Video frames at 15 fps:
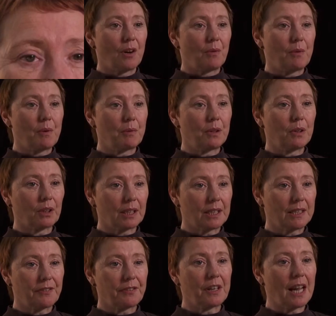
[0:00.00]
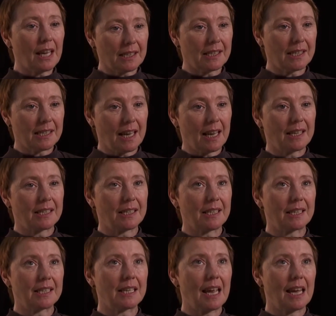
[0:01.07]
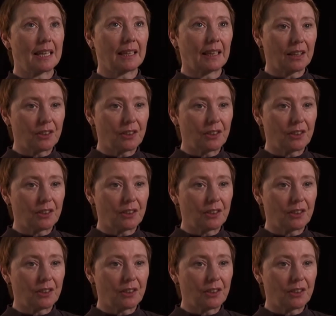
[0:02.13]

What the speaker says: We will look at different exercises like